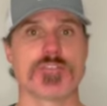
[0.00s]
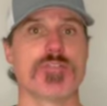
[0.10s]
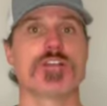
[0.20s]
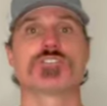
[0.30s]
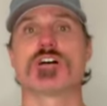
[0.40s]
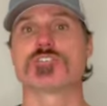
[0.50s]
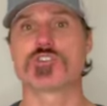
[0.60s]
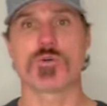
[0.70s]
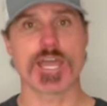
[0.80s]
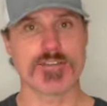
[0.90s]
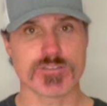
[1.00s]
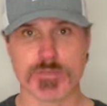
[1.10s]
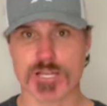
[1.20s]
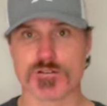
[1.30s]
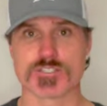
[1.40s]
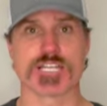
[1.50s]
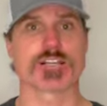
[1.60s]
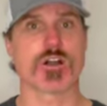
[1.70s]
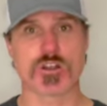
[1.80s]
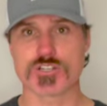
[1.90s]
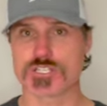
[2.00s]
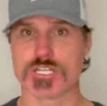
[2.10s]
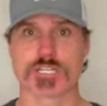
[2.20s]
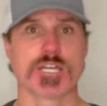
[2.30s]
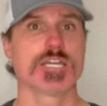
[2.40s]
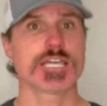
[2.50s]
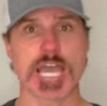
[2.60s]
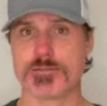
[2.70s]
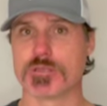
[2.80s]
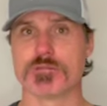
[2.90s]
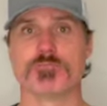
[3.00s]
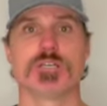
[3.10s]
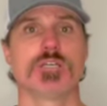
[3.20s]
Then there's also heavy metals like arsenic, cadmium,